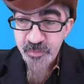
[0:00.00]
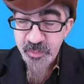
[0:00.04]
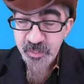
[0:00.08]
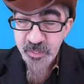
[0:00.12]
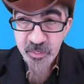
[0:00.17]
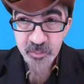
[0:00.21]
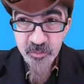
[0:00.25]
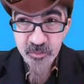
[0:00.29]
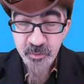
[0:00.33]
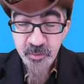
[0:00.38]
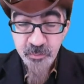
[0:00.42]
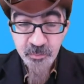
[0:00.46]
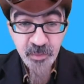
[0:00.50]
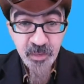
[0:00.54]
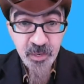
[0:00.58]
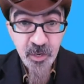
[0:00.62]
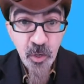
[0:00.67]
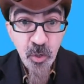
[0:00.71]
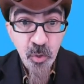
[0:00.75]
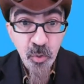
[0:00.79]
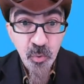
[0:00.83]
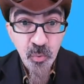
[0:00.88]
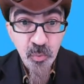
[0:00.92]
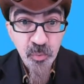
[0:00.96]
I guess, on my
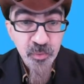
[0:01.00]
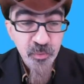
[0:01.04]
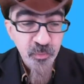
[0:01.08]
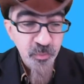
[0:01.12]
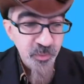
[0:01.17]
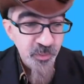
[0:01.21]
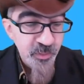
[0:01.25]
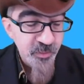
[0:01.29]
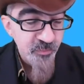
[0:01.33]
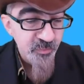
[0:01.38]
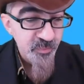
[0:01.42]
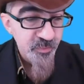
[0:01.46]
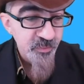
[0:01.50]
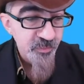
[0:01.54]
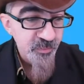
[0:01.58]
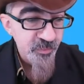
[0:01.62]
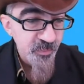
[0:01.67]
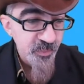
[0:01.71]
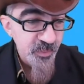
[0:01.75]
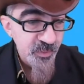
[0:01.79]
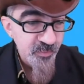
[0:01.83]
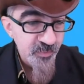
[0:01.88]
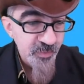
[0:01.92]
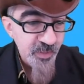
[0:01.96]
own, whatever
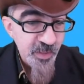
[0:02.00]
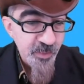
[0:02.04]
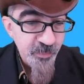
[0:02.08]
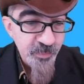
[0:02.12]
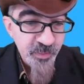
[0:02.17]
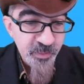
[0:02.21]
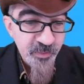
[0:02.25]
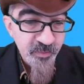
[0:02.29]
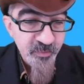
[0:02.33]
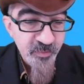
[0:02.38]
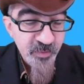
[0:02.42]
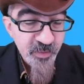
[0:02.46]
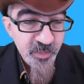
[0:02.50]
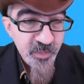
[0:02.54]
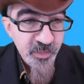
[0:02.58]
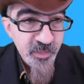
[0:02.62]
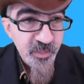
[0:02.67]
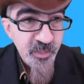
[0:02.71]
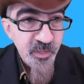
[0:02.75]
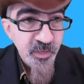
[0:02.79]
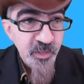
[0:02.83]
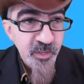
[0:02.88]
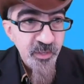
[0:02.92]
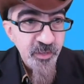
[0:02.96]
that means,
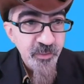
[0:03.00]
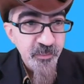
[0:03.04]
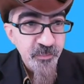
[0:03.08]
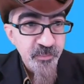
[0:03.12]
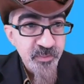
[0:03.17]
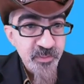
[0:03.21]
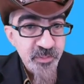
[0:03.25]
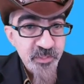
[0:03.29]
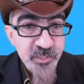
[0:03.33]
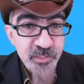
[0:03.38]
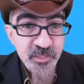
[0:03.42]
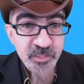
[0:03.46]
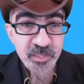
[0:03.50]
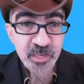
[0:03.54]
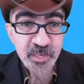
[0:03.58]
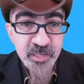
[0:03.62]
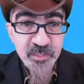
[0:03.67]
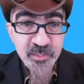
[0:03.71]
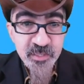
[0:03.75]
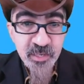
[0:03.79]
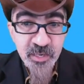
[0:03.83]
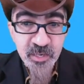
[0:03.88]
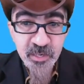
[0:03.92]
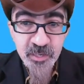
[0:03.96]
since
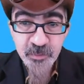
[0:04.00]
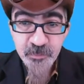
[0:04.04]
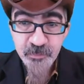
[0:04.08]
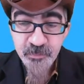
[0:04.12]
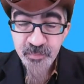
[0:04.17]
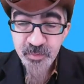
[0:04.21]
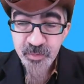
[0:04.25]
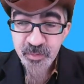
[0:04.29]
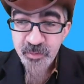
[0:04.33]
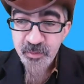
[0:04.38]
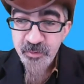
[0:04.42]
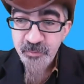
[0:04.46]
that time.